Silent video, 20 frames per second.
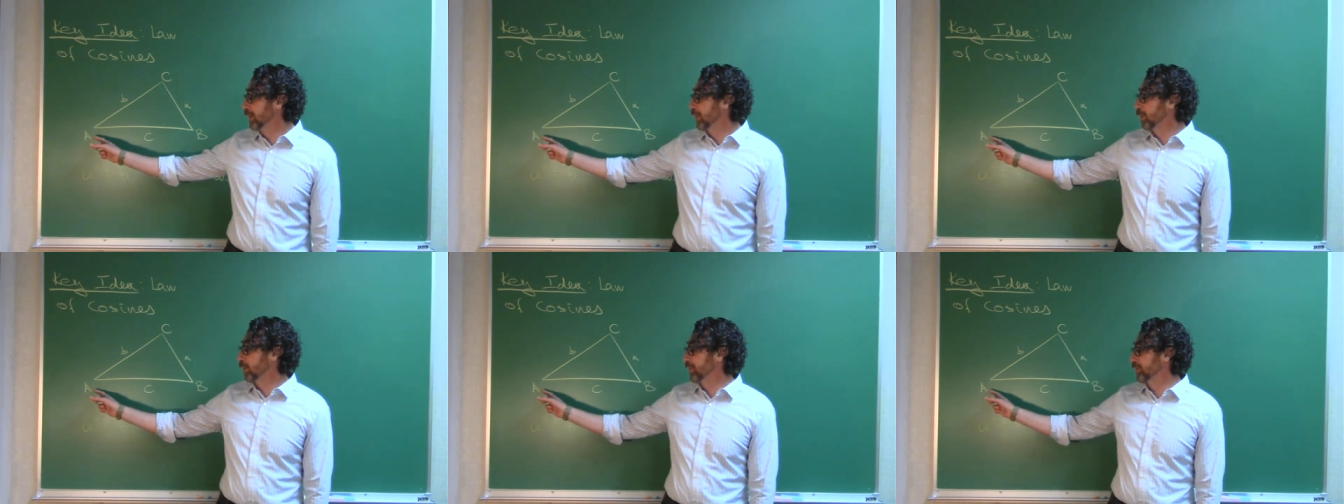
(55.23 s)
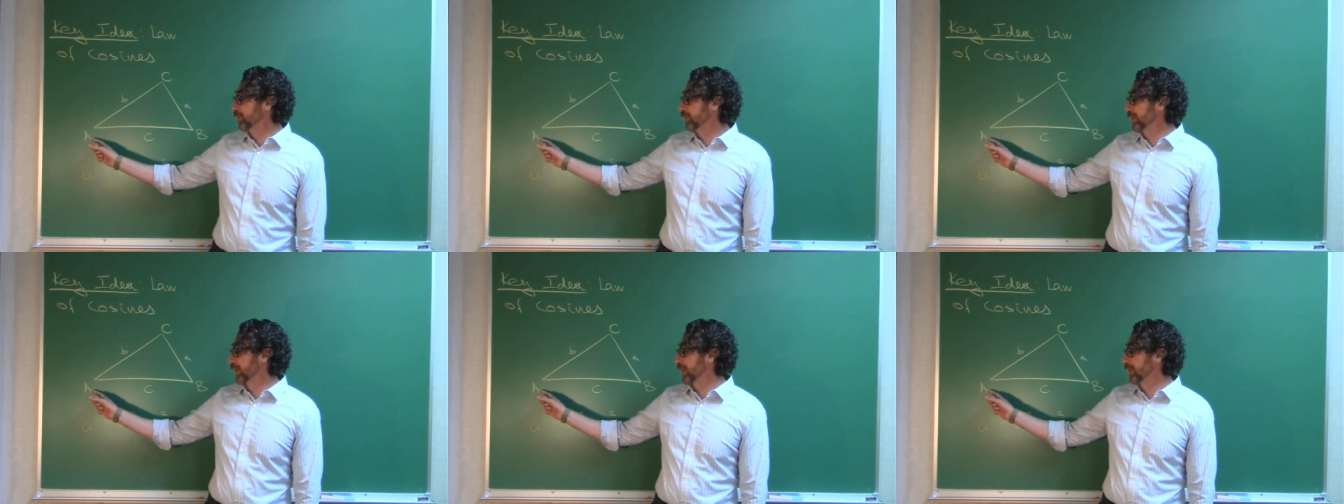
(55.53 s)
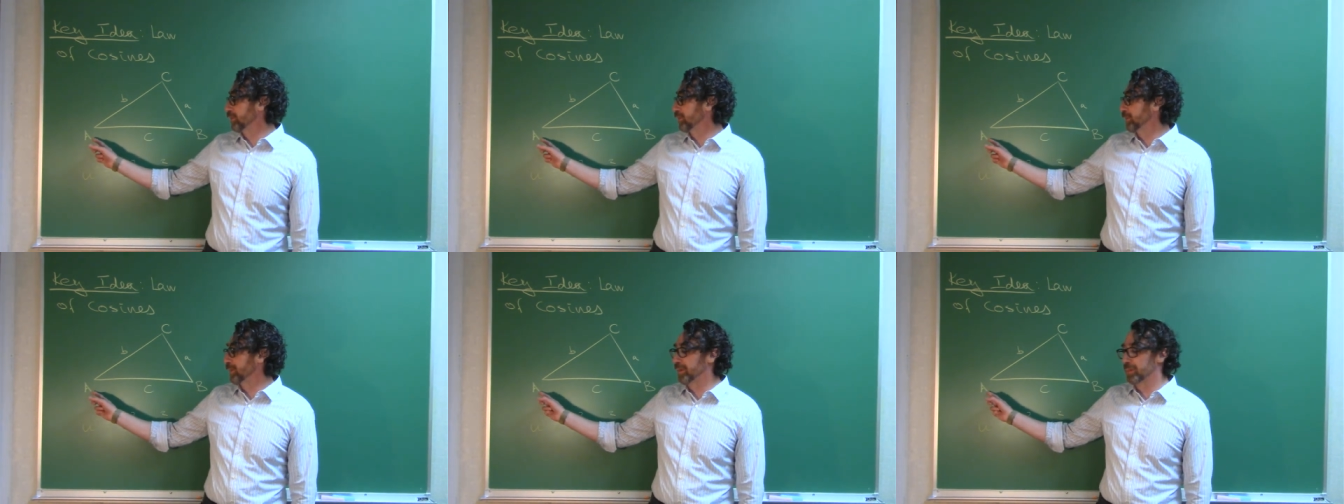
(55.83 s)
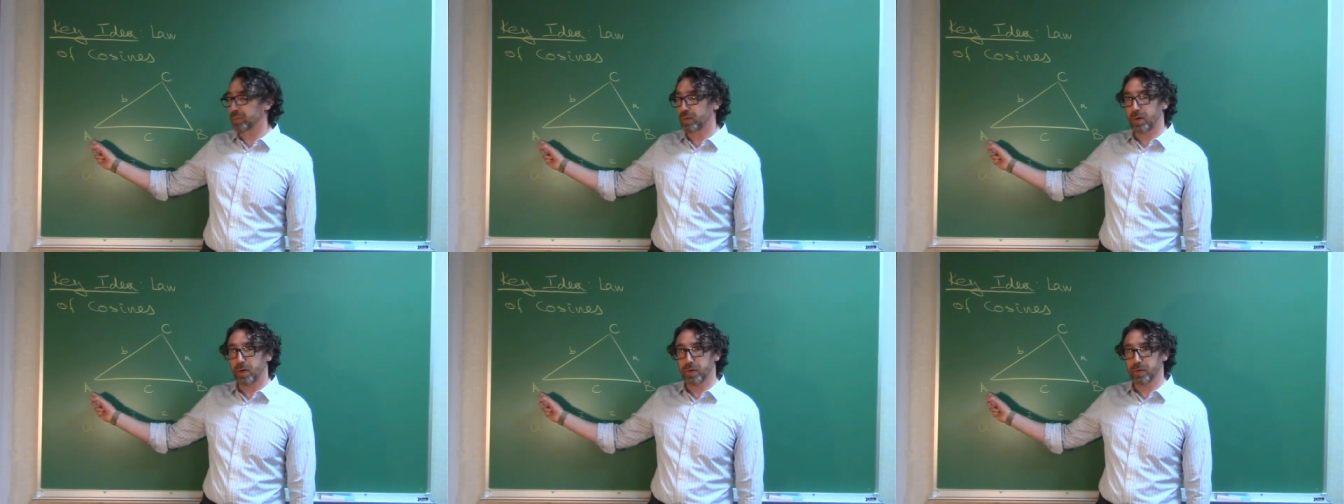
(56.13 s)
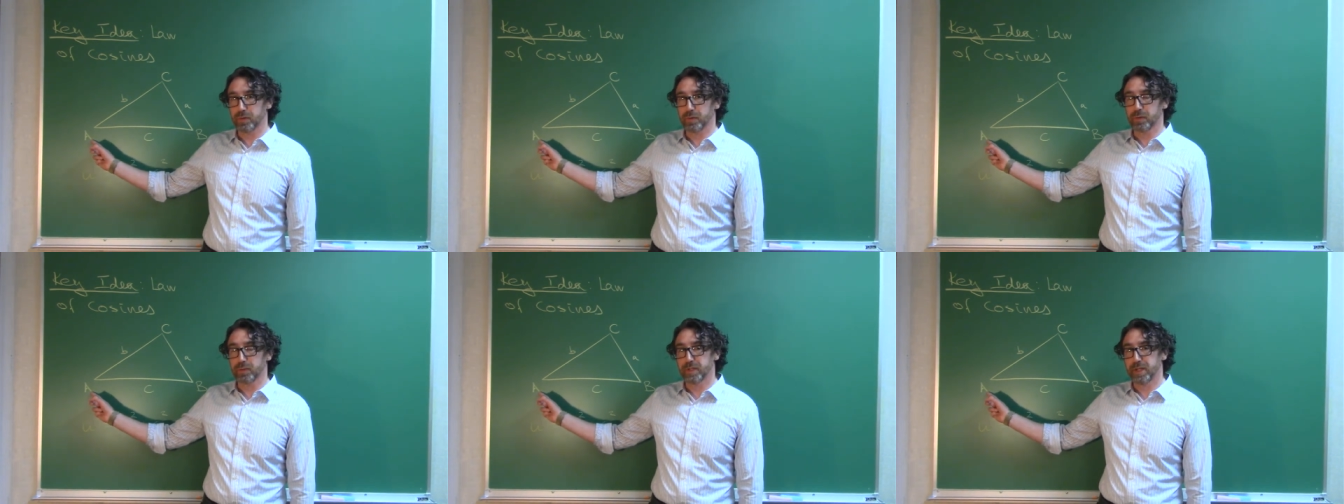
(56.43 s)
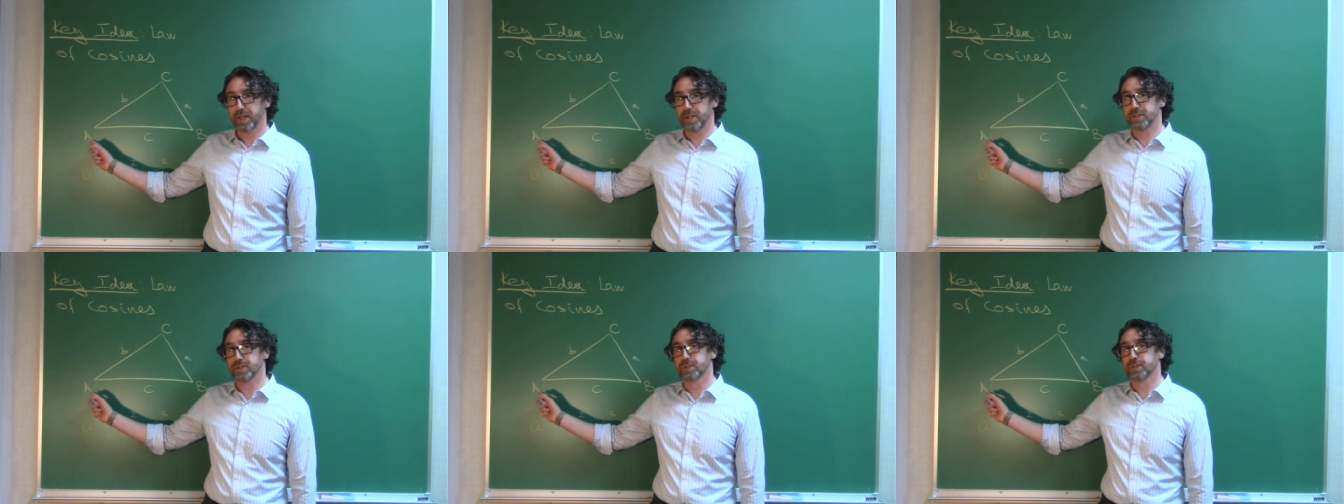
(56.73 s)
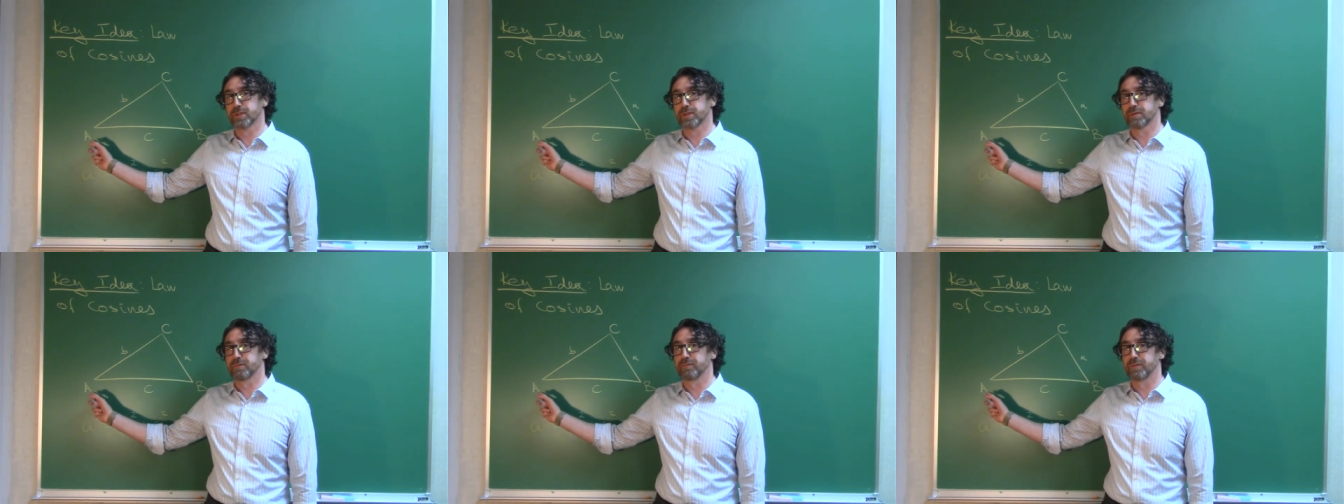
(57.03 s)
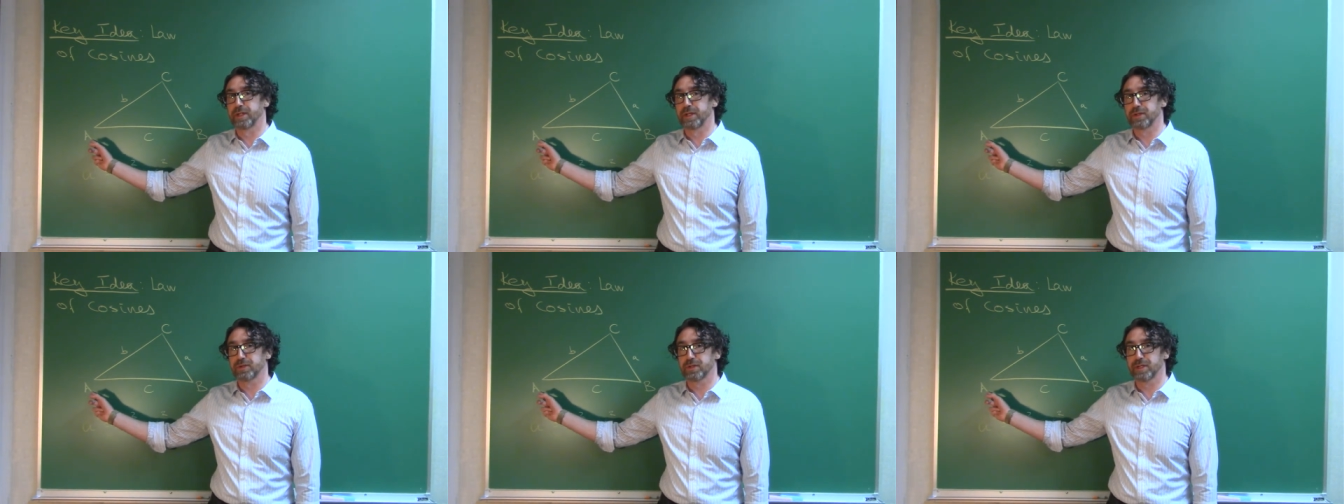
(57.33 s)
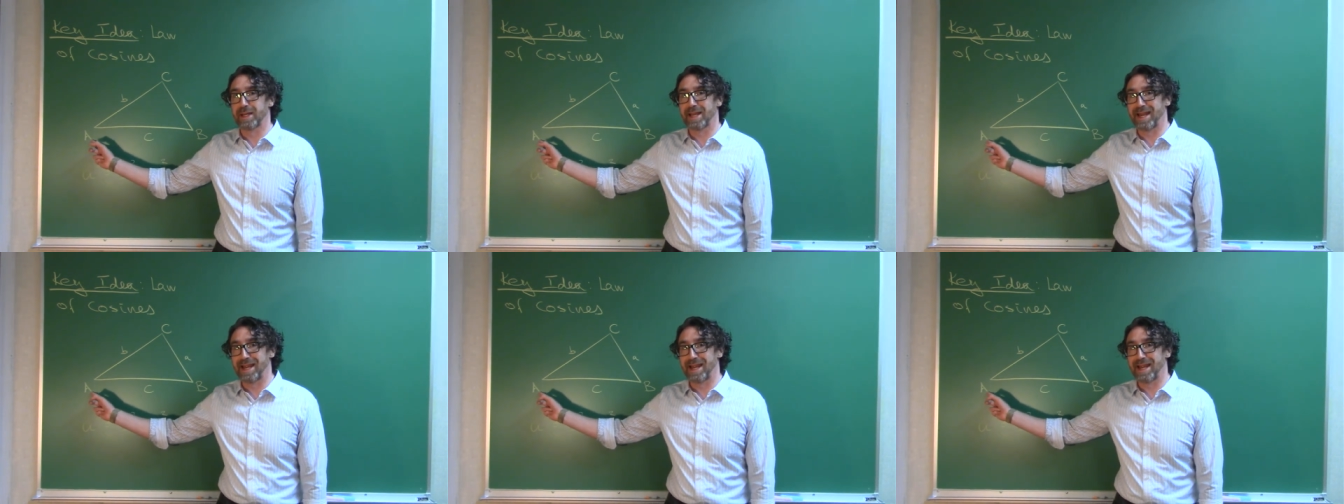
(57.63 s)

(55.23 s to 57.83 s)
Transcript: Once again, remember our notational convention,